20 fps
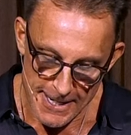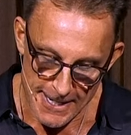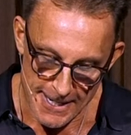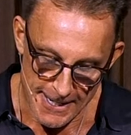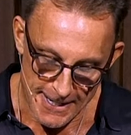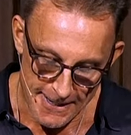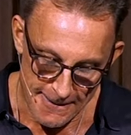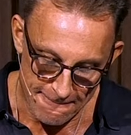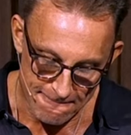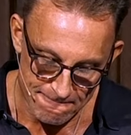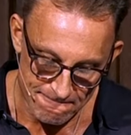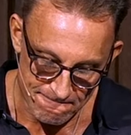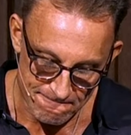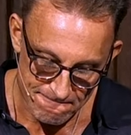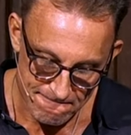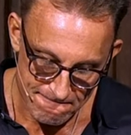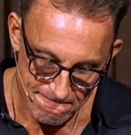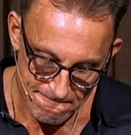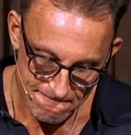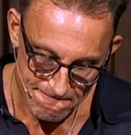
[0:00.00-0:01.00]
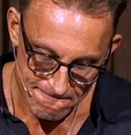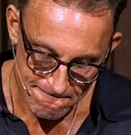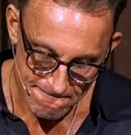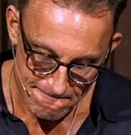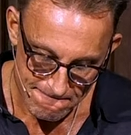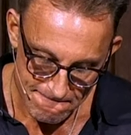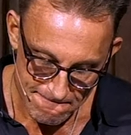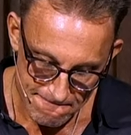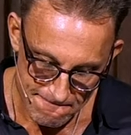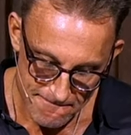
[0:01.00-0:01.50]
Um,
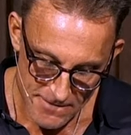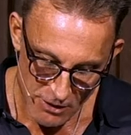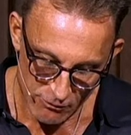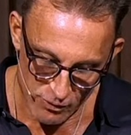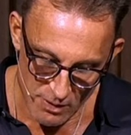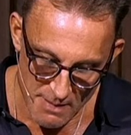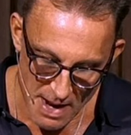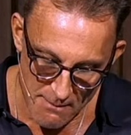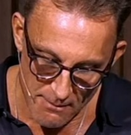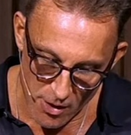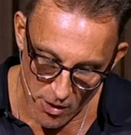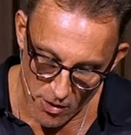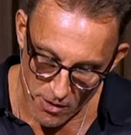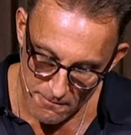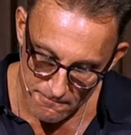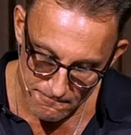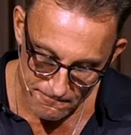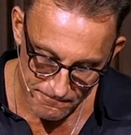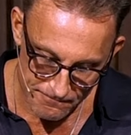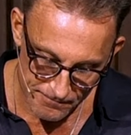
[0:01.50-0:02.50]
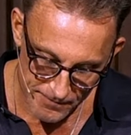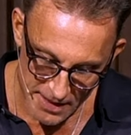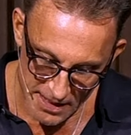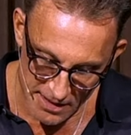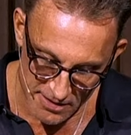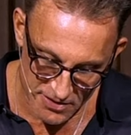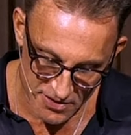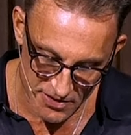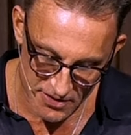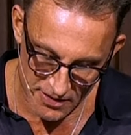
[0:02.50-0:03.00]
remember,
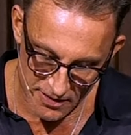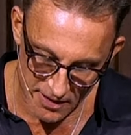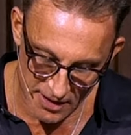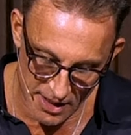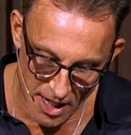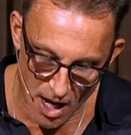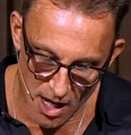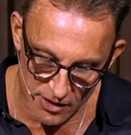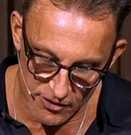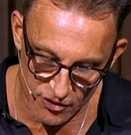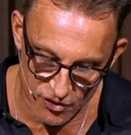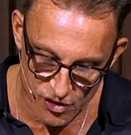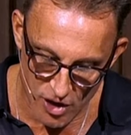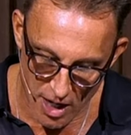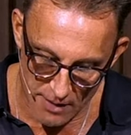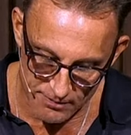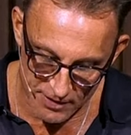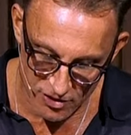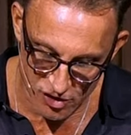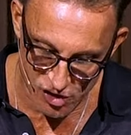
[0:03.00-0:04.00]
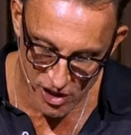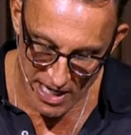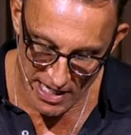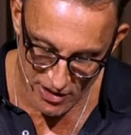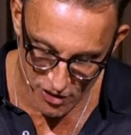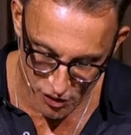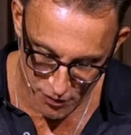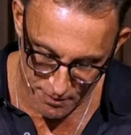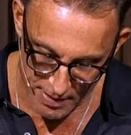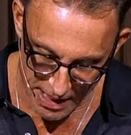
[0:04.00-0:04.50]
it's God's job to
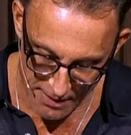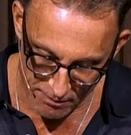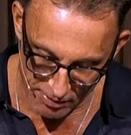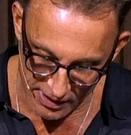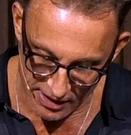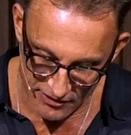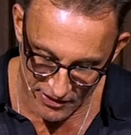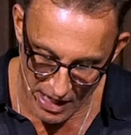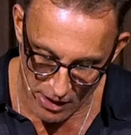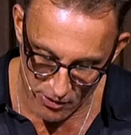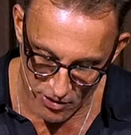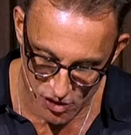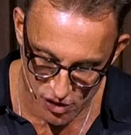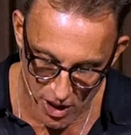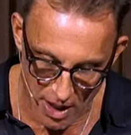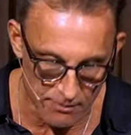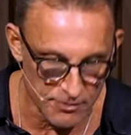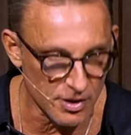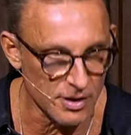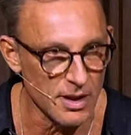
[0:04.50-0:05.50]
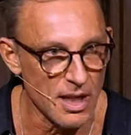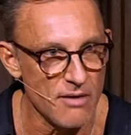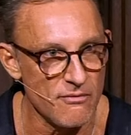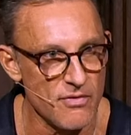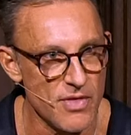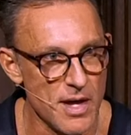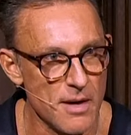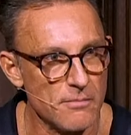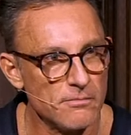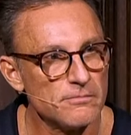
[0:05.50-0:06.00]
change people, it's our job to
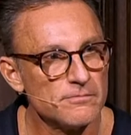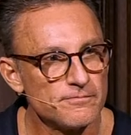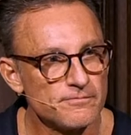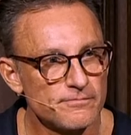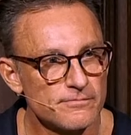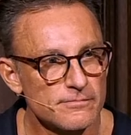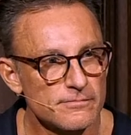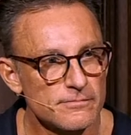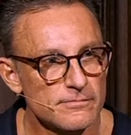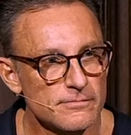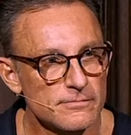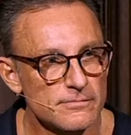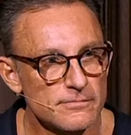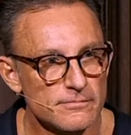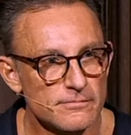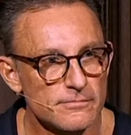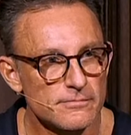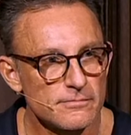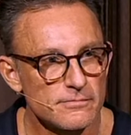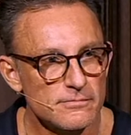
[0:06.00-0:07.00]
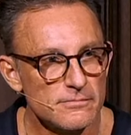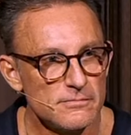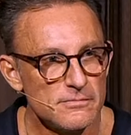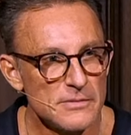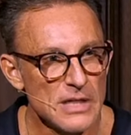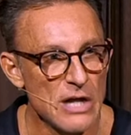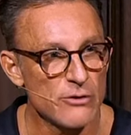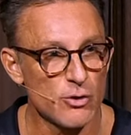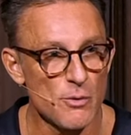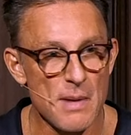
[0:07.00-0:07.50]
love them.
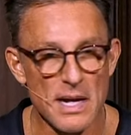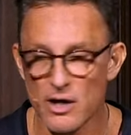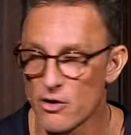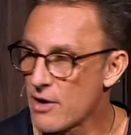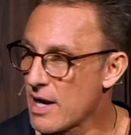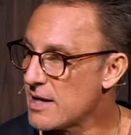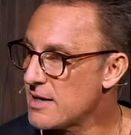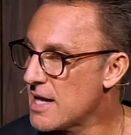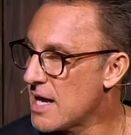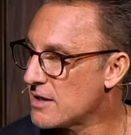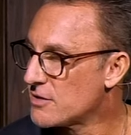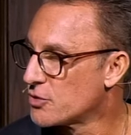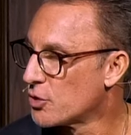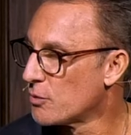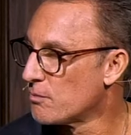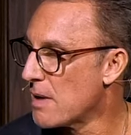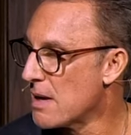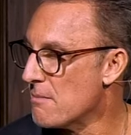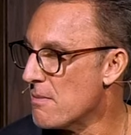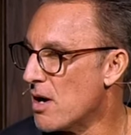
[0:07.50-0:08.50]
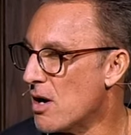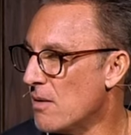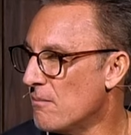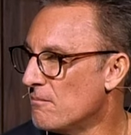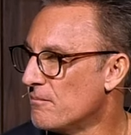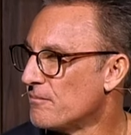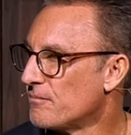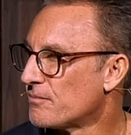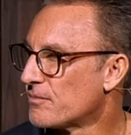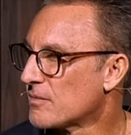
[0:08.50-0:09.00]
That's what my granddad told my mom.
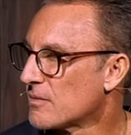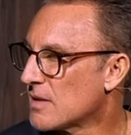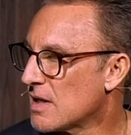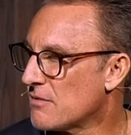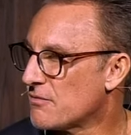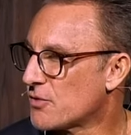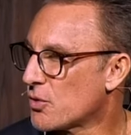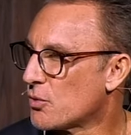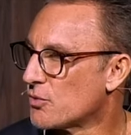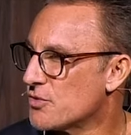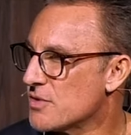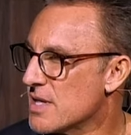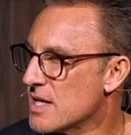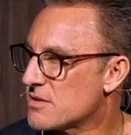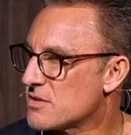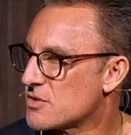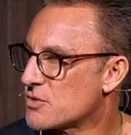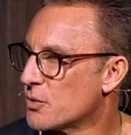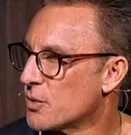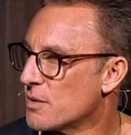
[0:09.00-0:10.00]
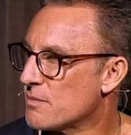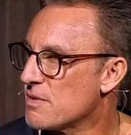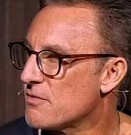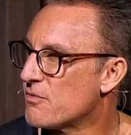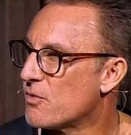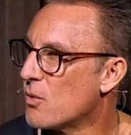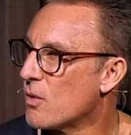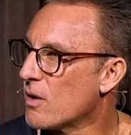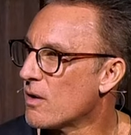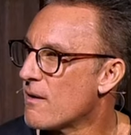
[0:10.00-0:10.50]
I've told you that story
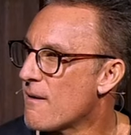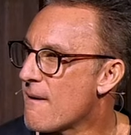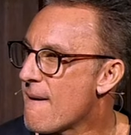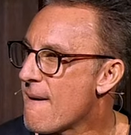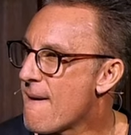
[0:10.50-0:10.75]
before.